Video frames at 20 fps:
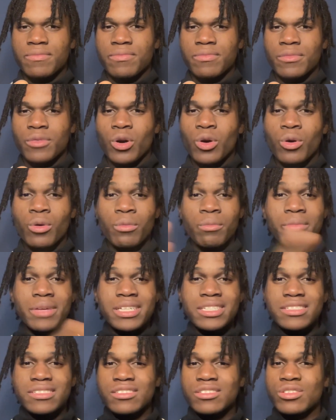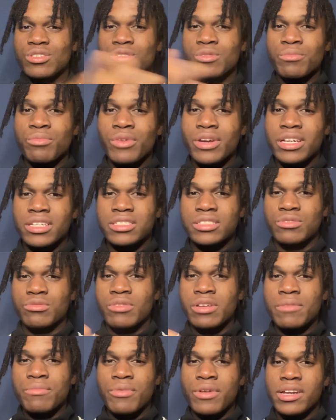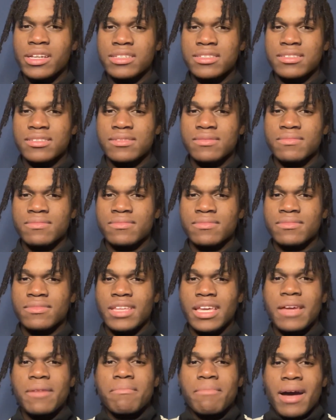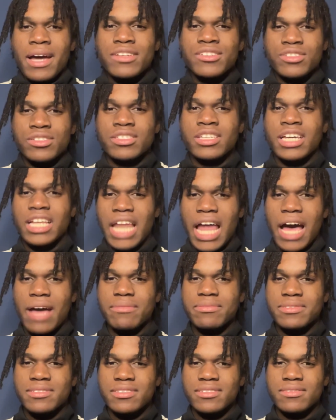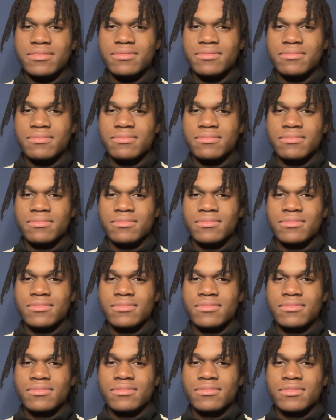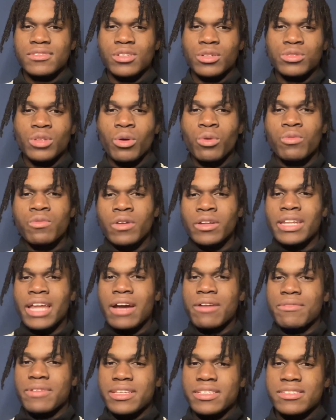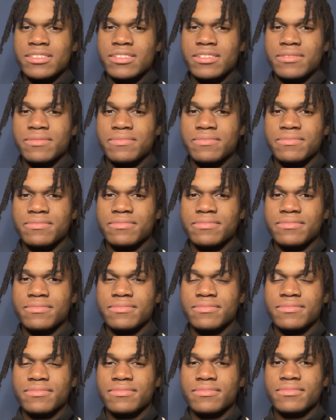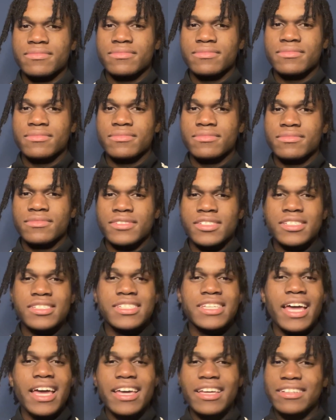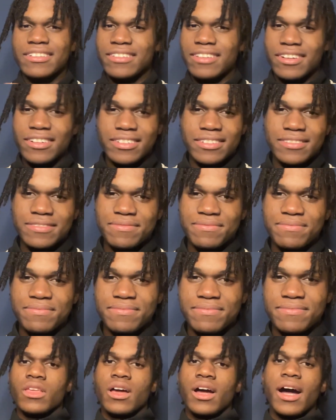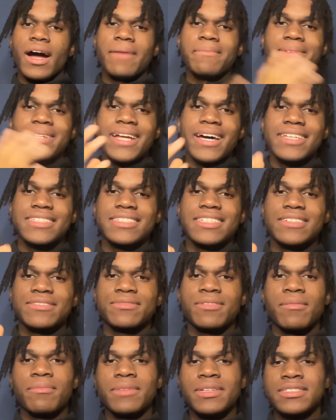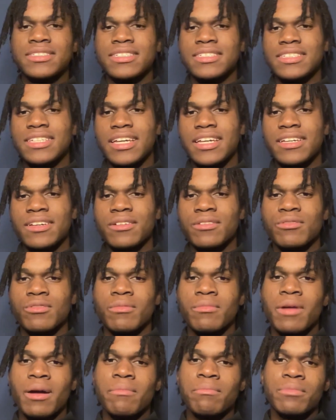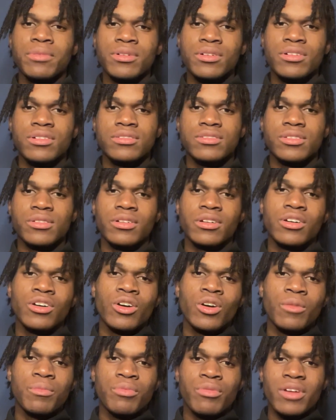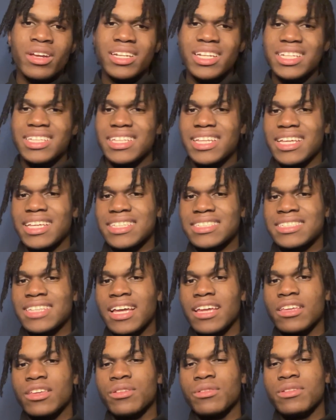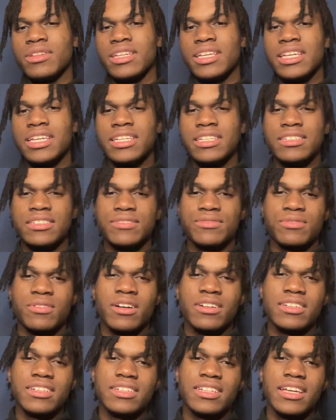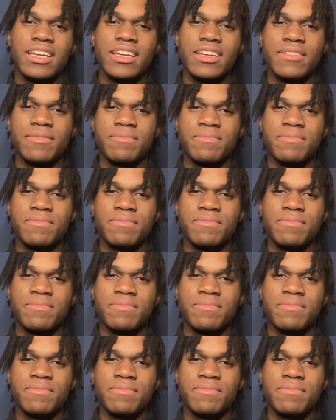or miss 2 bricks, 3 bricks, it might just collapse. So don't run that risk. Just get it done. But that's it from me today. Remember to incorporate the things that you need throughout the day.